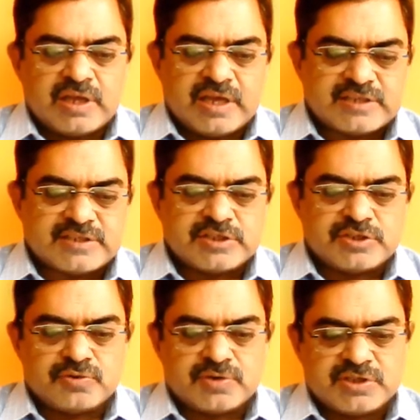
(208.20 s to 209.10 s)

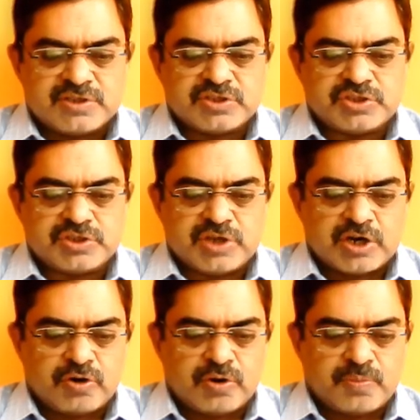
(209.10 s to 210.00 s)
extensive research
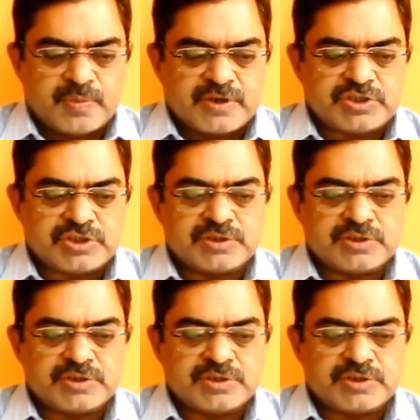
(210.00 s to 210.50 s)
and development.